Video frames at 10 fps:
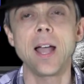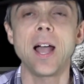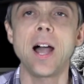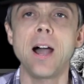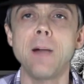
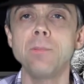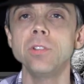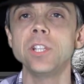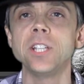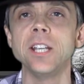I
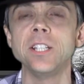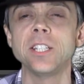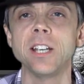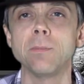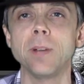put this in
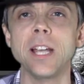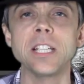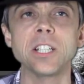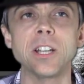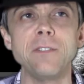6th
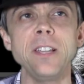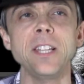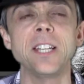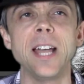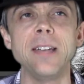place because I think
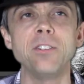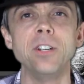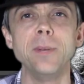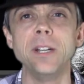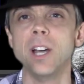the game could
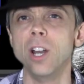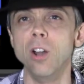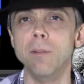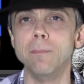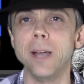have been a
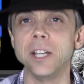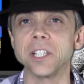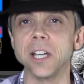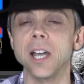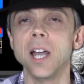lot
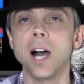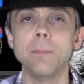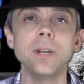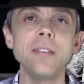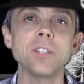better. I
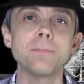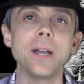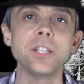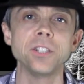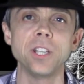believe it's
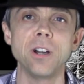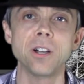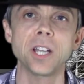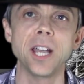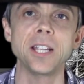based on the
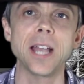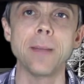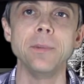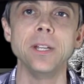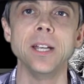arcade
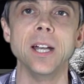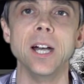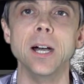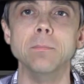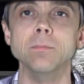cabinet
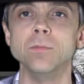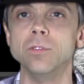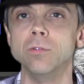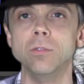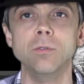
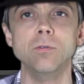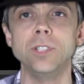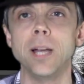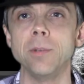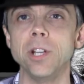
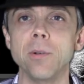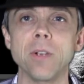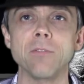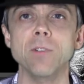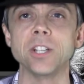
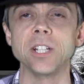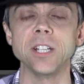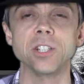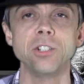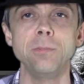WWF Wrestling
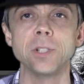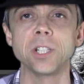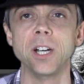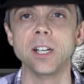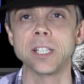
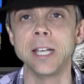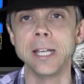Superstars,